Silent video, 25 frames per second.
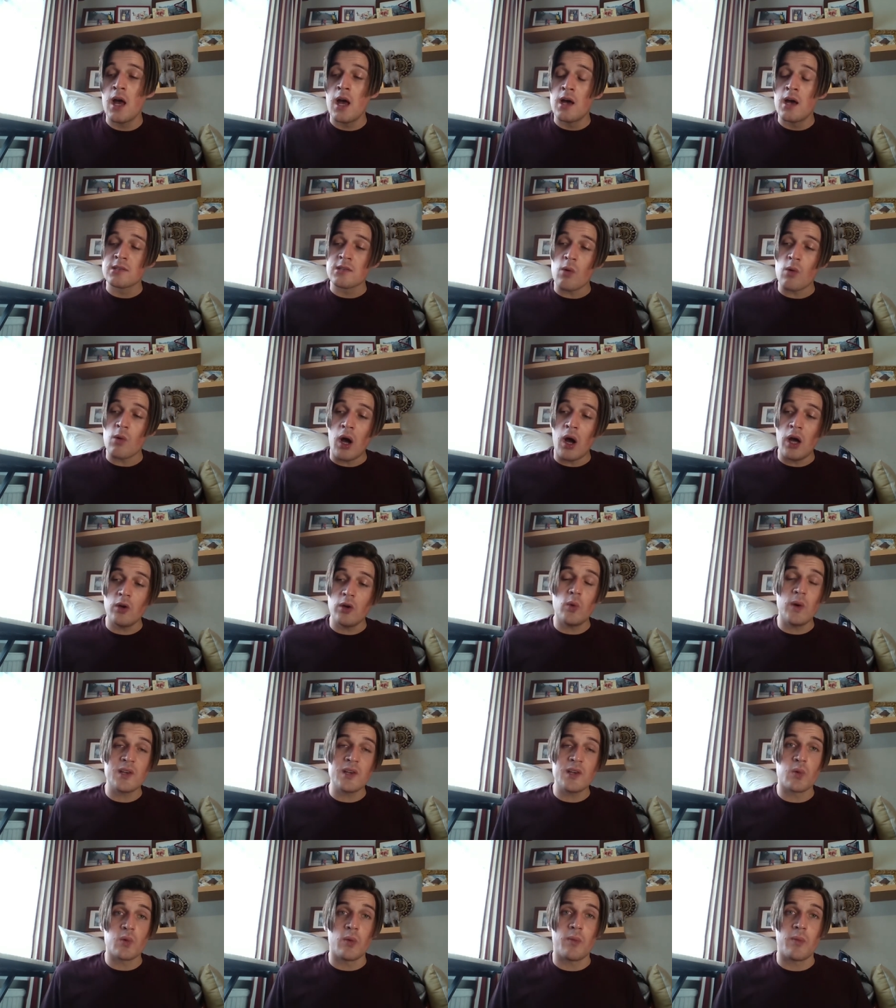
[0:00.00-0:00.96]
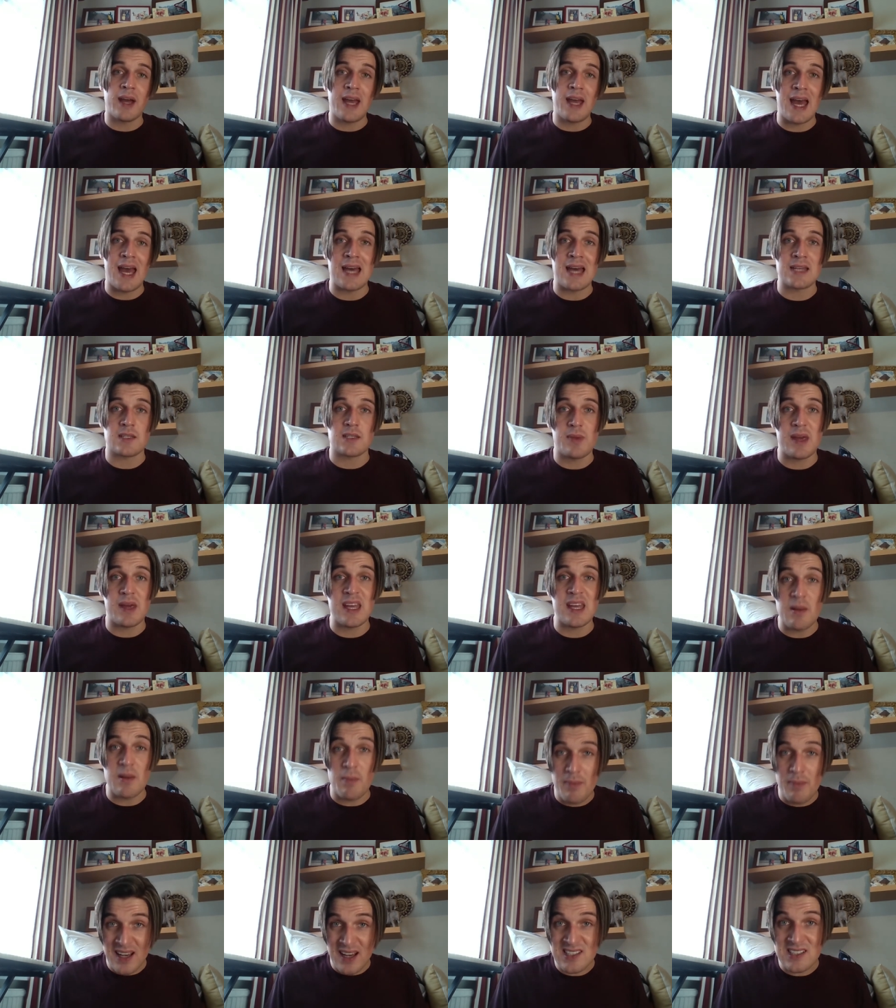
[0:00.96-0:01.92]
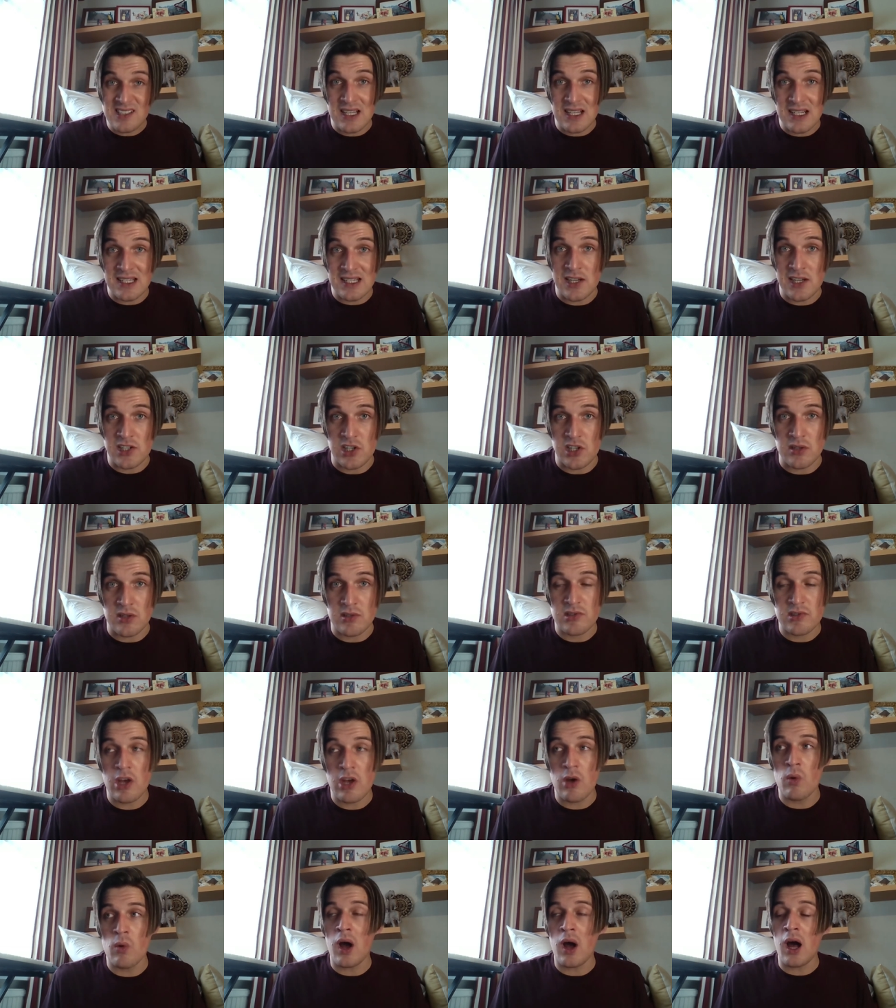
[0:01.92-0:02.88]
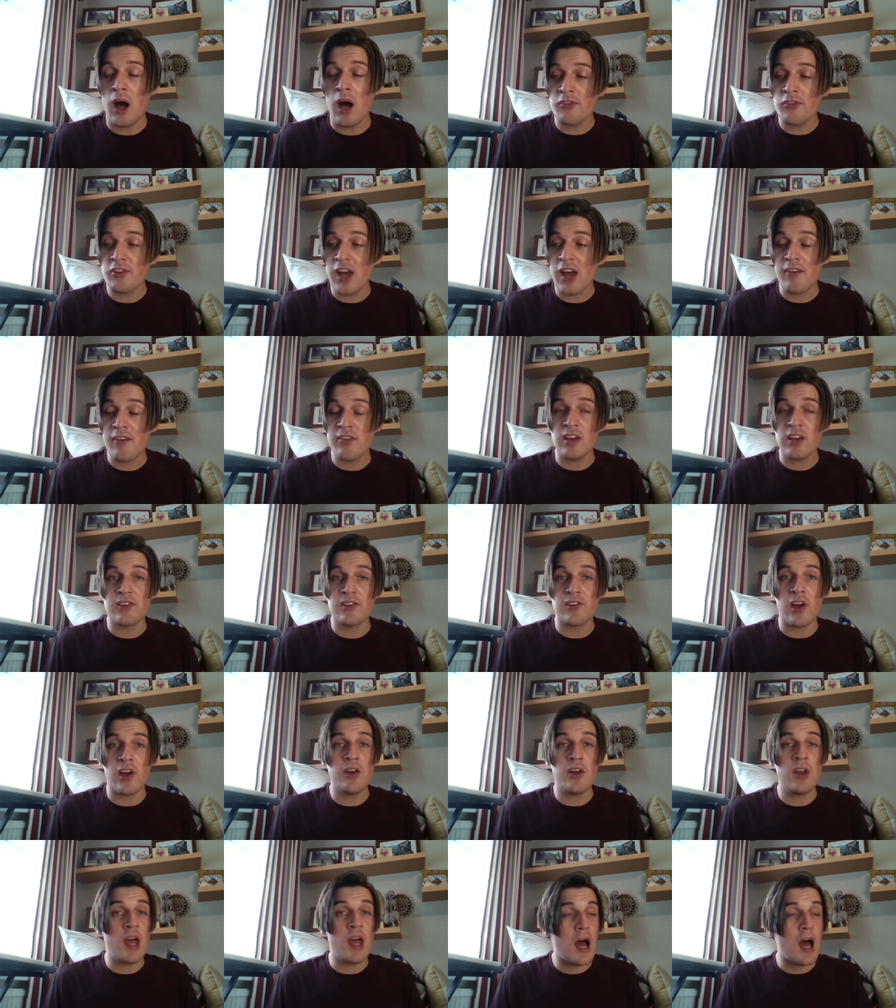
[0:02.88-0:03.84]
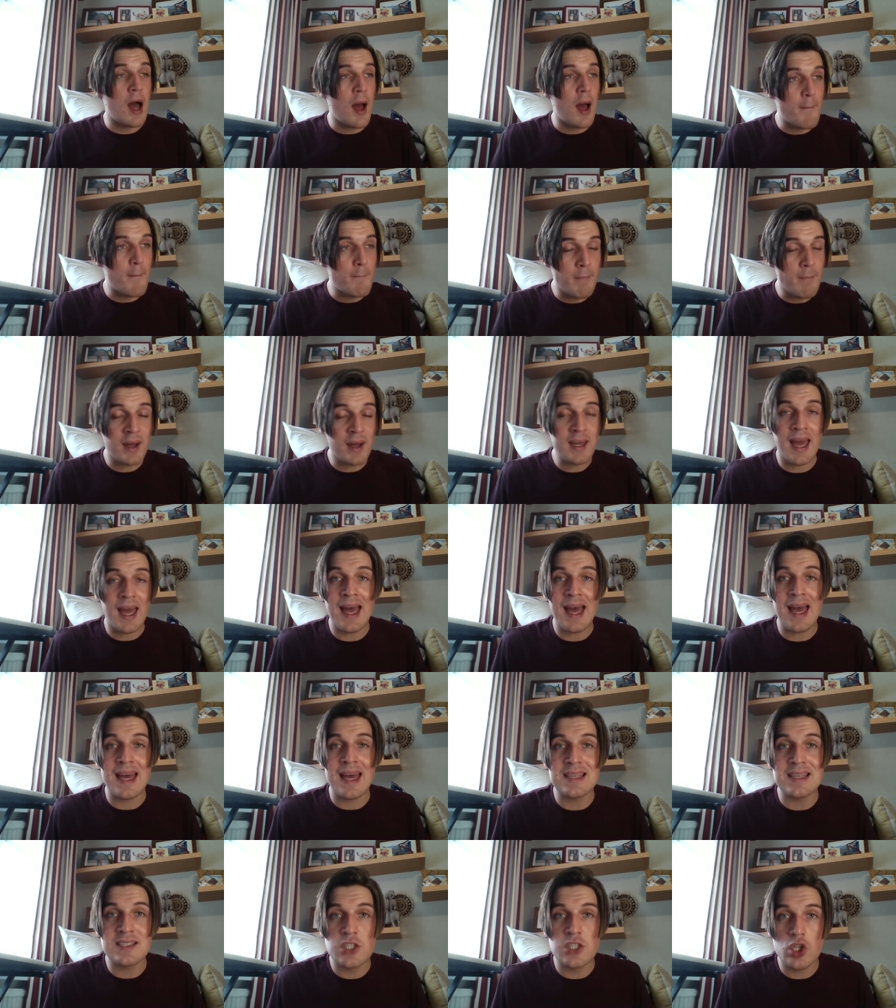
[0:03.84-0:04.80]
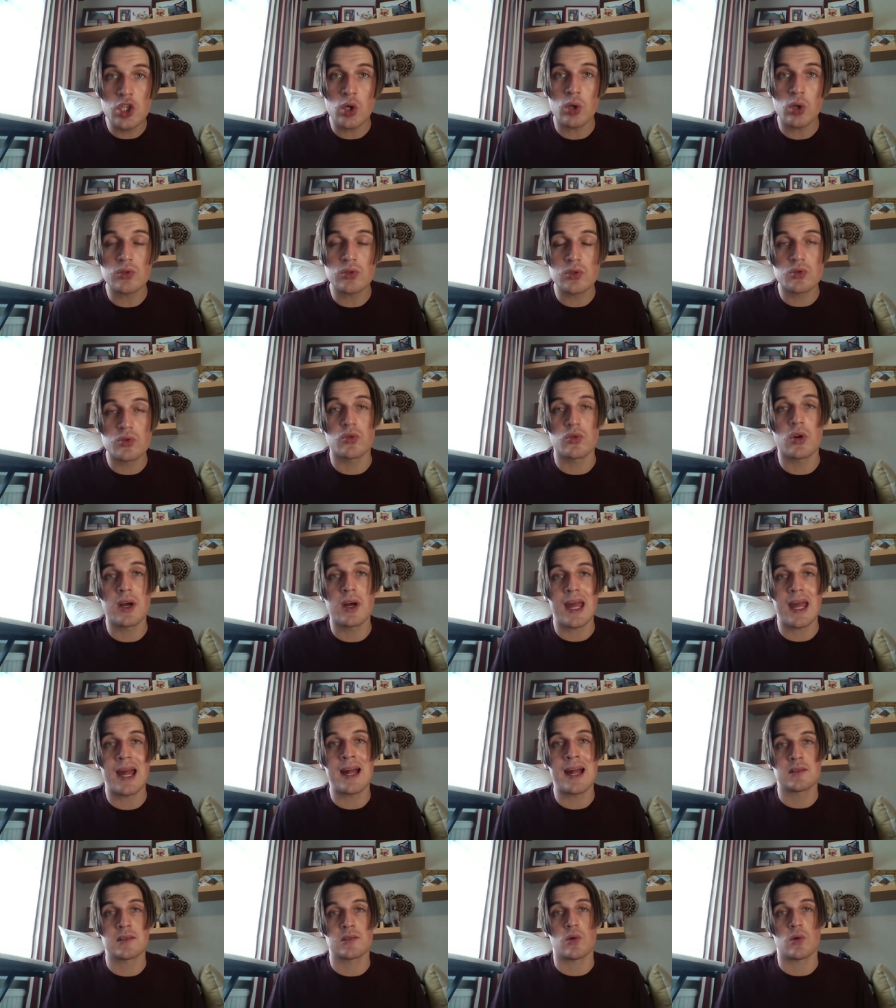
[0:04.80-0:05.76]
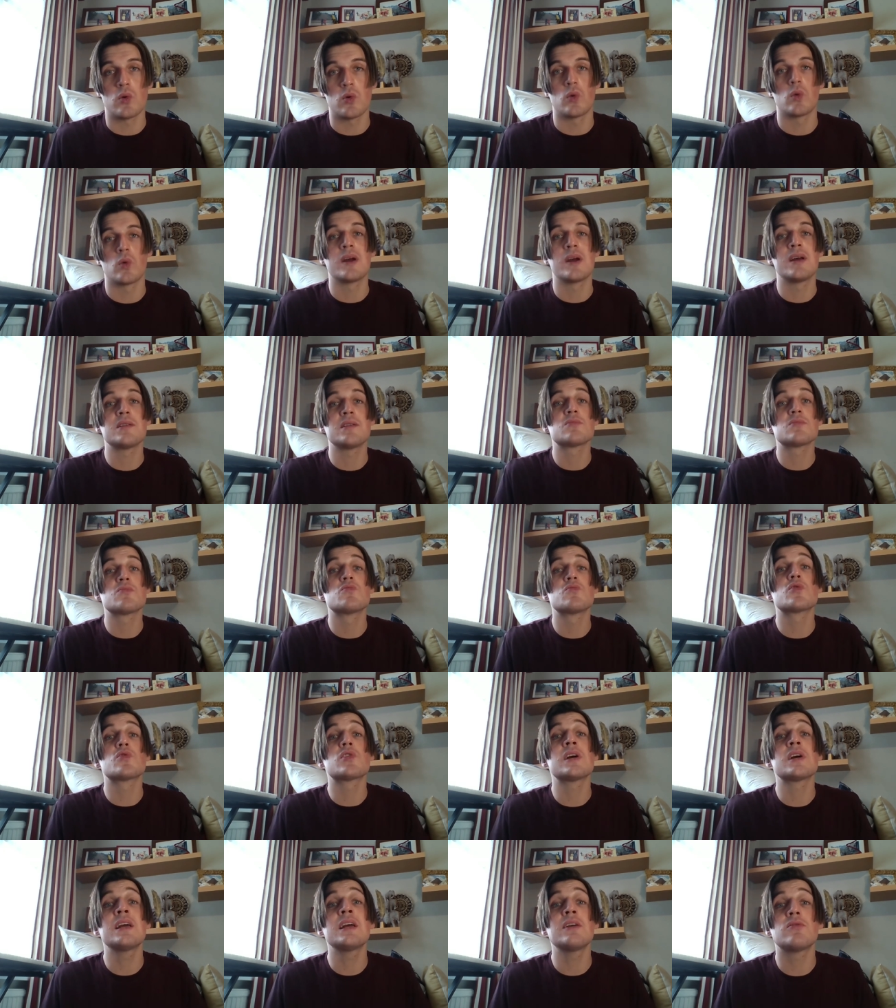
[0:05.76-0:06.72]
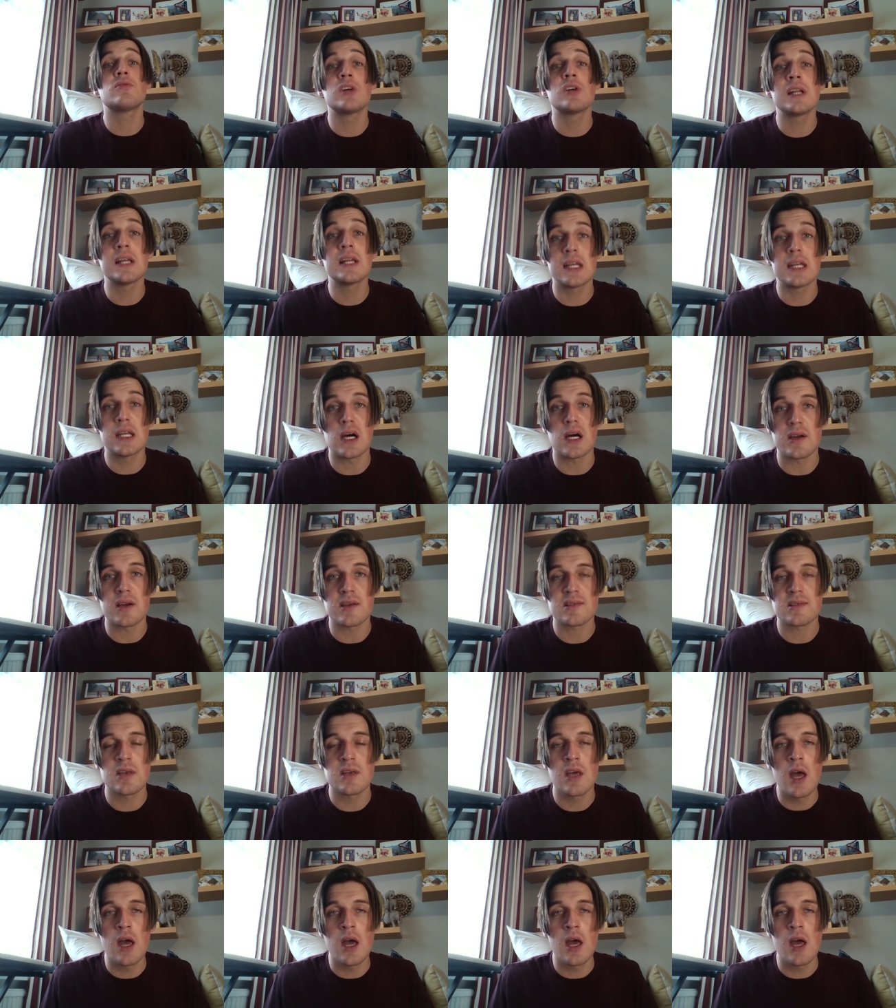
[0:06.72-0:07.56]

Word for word: So I always want my hair to be in the best condition, so after having it done, my hair is not dry at all. It's really, really nice.